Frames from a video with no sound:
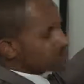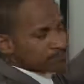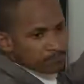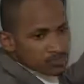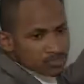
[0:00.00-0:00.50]

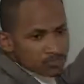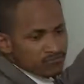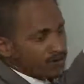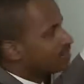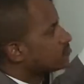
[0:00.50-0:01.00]
possible
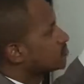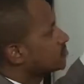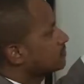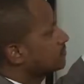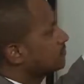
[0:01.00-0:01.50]
values.
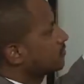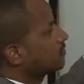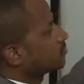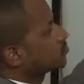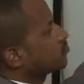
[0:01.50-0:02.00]

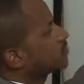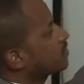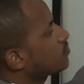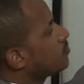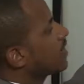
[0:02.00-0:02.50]
So you take
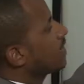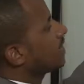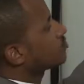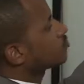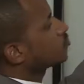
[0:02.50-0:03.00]
1
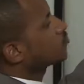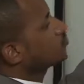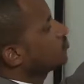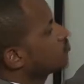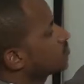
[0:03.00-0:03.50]
and 2.
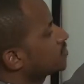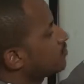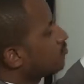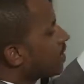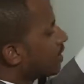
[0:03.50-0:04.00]
You say
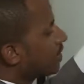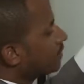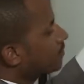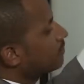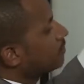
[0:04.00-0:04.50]
1,
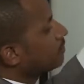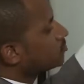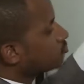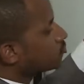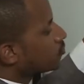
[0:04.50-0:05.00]

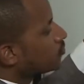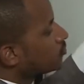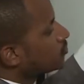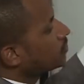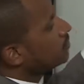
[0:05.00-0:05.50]
2.
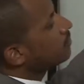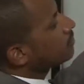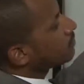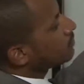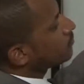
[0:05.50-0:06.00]

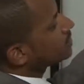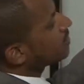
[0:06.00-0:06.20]
We said